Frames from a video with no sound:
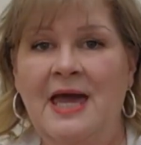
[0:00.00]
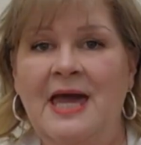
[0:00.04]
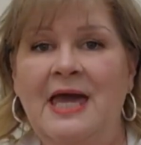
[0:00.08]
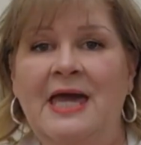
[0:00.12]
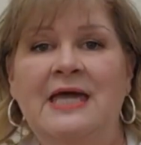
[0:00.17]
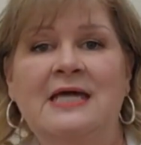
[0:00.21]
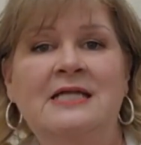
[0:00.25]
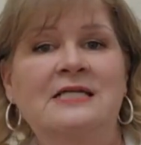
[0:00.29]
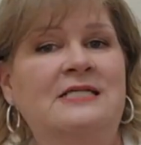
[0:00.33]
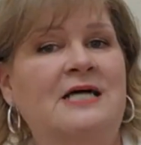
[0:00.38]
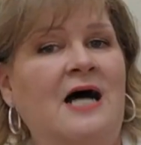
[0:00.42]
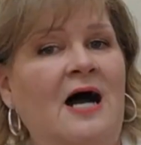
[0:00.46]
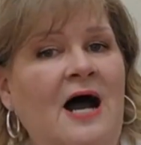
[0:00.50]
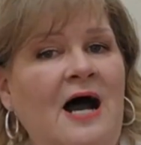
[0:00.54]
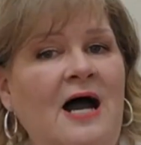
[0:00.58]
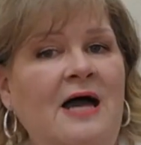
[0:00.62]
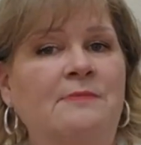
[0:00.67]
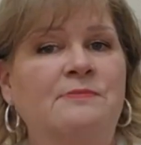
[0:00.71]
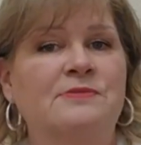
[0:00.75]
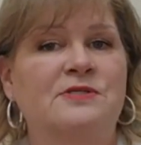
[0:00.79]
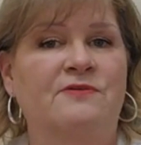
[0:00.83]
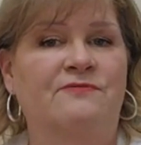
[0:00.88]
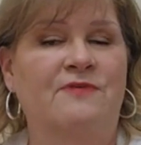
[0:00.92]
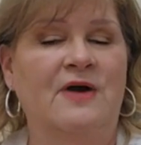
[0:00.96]
In
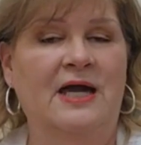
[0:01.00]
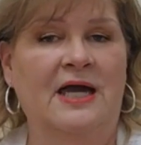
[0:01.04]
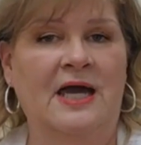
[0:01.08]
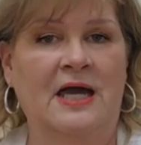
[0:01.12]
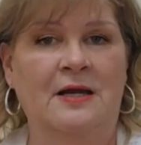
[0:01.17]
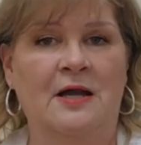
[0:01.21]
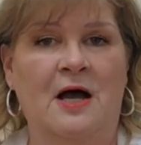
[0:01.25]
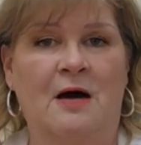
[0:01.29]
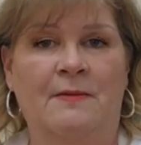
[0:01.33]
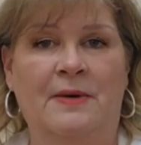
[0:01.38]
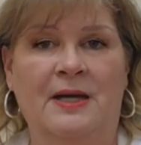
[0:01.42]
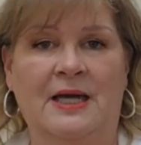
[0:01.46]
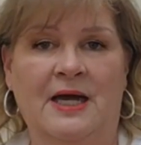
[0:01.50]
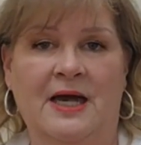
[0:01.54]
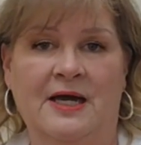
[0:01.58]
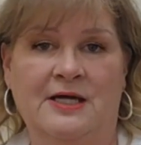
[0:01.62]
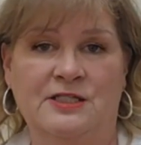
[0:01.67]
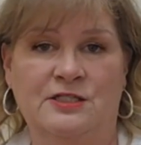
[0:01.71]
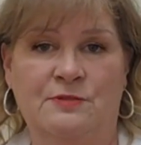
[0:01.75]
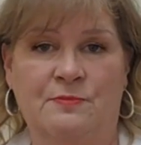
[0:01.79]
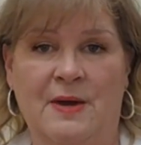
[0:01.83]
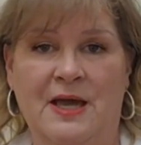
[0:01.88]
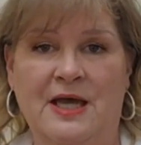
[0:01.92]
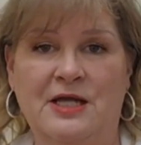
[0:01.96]
times of economic
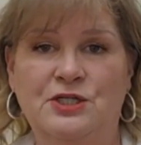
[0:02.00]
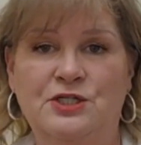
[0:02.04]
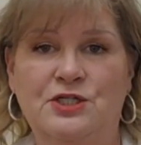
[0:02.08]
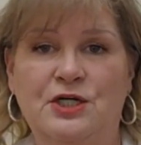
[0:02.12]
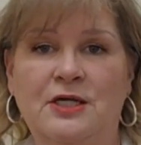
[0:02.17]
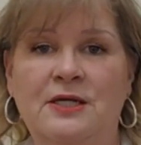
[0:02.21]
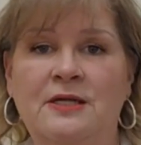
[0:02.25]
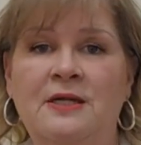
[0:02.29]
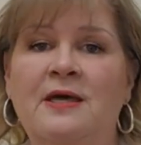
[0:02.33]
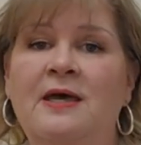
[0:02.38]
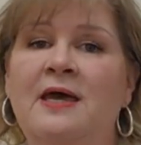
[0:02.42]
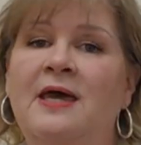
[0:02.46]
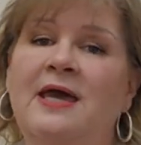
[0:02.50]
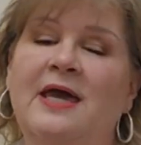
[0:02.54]
expansion,